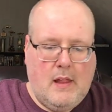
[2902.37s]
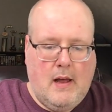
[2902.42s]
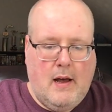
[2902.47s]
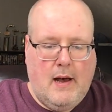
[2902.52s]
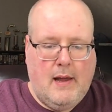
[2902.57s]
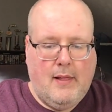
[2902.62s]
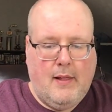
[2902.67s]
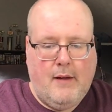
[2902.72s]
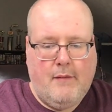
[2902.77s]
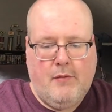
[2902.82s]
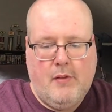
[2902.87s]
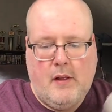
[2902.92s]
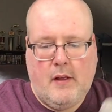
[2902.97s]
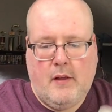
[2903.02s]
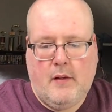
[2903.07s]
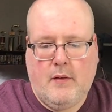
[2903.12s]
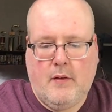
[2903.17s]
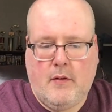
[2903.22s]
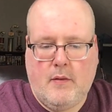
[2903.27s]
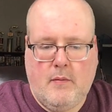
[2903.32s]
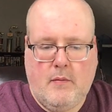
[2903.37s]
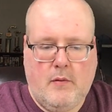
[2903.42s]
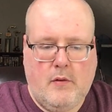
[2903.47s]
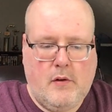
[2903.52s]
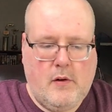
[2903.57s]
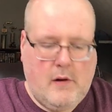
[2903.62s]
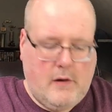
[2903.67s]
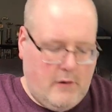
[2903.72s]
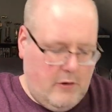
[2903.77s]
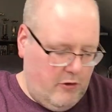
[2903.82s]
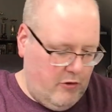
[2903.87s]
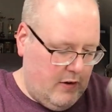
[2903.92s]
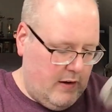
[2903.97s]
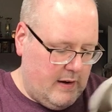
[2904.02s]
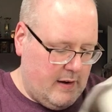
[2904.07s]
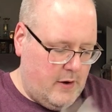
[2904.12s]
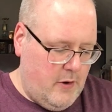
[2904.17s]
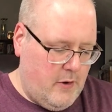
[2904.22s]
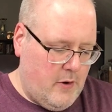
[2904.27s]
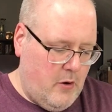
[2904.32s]
I love these Crochet A
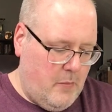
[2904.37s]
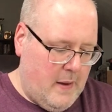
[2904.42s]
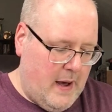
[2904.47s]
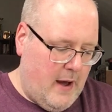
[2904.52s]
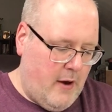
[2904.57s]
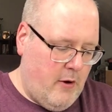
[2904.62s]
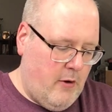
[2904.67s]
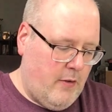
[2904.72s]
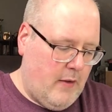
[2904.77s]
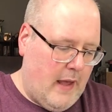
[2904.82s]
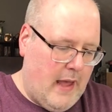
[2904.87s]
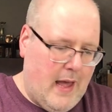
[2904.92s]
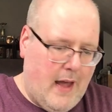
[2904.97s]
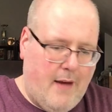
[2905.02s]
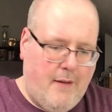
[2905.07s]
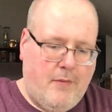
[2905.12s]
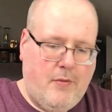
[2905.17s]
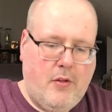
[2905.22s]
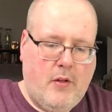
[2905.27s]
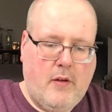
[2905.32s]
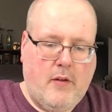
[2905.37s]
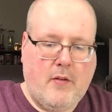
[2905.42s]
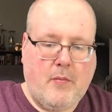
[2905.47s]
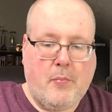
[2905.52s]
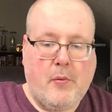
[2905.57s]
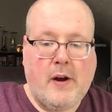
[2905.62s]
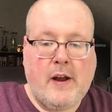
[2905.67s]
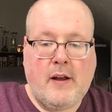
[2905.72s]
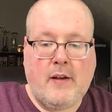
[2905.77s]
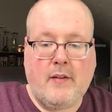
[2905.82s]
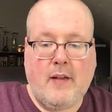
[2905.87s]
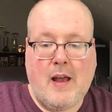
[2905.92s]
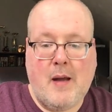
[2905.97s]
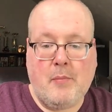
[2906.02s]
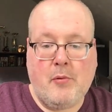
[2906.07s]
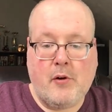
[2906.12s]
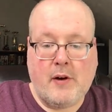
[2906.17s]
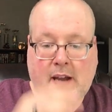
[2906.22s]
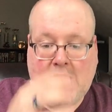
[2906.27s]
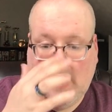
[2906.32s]
Go Go patterns. I have the spring
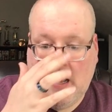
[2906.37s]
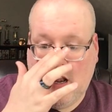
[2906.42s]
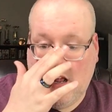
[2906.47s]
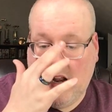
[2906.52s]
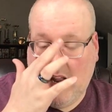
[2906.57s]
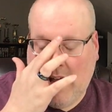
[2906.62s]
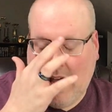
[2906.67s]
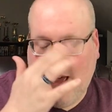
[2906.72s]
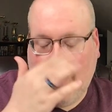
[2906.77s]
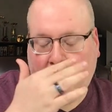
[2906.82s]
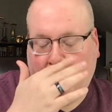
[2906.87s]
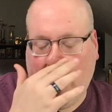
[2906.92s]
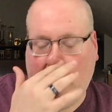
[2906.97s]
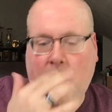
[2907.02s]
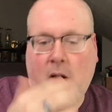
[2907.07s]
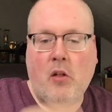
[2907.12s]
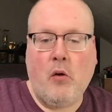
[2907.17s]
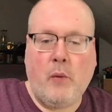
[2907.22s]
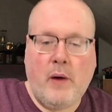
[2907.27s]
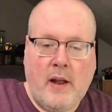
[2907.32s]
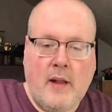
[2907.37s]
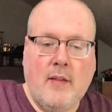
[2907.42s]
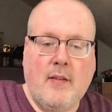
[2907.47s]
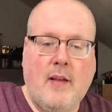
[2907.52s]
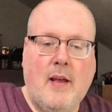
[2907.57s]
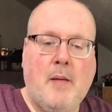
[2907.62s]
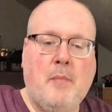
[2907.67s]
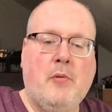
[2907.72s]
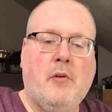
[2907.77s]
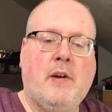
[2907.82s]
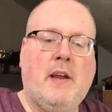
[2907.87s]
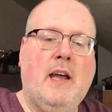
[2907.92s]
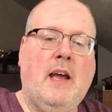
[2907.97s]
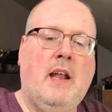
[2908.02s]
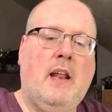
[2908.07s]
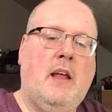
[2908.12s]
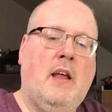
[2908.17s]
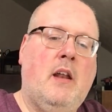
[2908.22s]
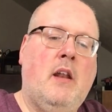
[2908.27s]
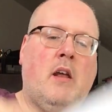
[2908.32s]
sampler kitted. I have the Halloween sampler
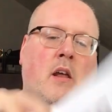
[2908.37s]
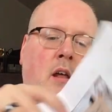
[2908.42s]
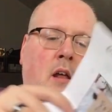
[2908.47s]
kitted.